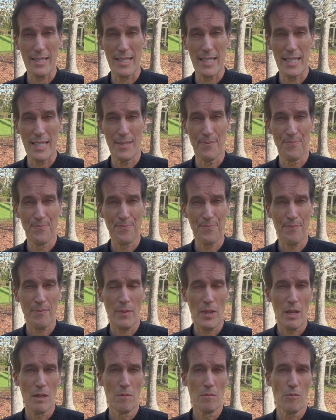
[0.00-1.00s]
a
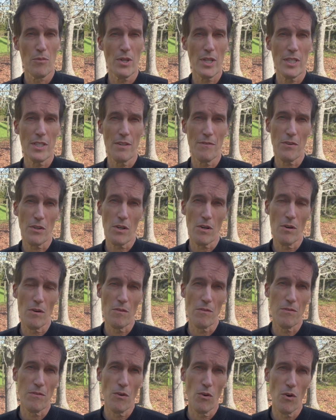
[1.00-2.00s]
pretty
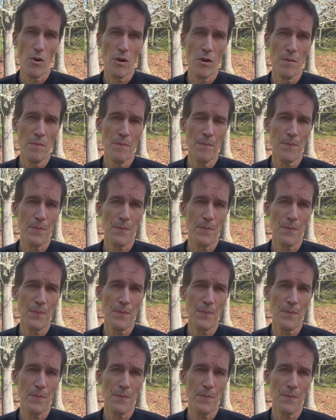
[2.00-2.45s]
difficult form.